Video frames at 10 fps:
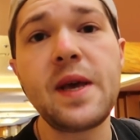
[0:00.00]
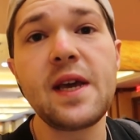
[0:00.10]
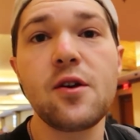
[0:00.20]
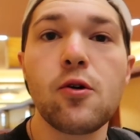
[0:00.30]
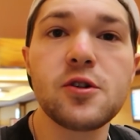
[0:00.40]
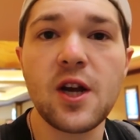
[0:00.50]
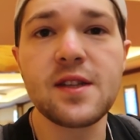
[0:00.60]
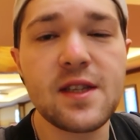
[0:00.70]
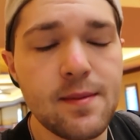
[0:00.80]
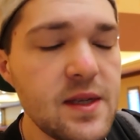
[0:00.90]
Pig or
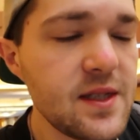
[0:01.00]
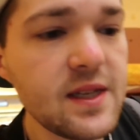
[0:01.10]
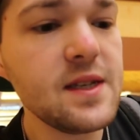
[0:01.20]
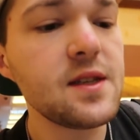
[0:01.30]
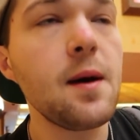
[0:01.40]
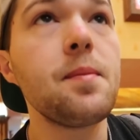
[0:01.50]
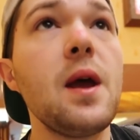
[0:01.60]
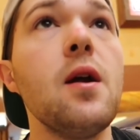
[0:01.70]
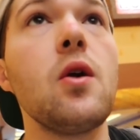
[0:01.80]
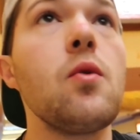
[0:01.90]
John Simmons is up
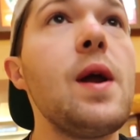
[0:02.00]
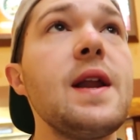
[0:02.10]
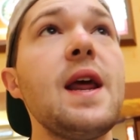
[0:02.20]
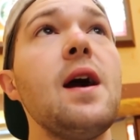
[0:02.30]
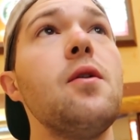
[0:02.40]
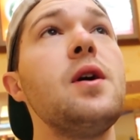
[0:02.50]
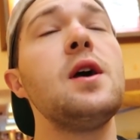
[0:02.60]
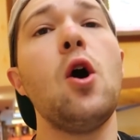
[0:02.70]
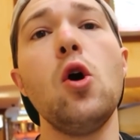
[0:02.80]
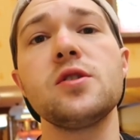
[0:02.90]
there right now.
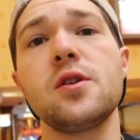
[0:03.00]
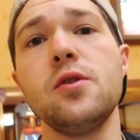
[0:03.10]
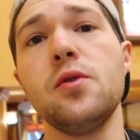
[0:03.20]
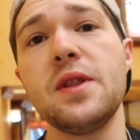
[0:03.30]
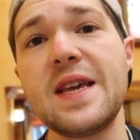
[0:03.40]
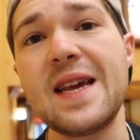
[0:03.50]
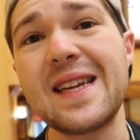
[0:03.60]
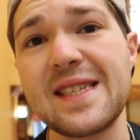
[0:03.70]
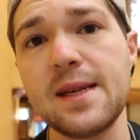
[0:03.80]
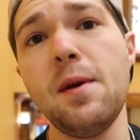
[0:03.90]
Also, the
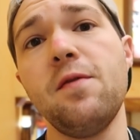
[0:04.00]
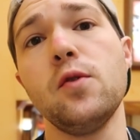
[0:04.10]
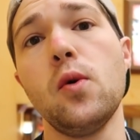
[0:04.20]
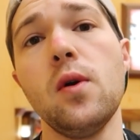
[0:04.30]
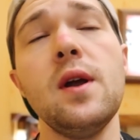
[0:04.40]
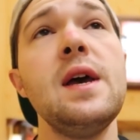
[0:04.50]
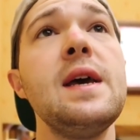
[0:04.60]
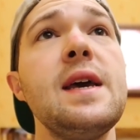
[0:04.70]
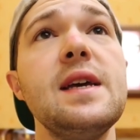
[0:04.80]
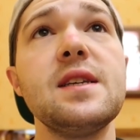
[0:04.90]
exhibit floor
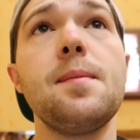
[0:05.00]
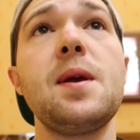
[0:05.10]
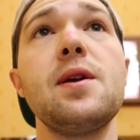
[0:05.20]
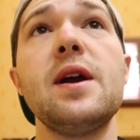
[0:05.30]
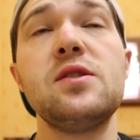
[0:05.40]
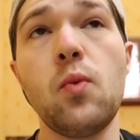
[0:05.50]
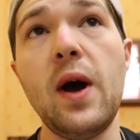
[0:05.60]
is up here as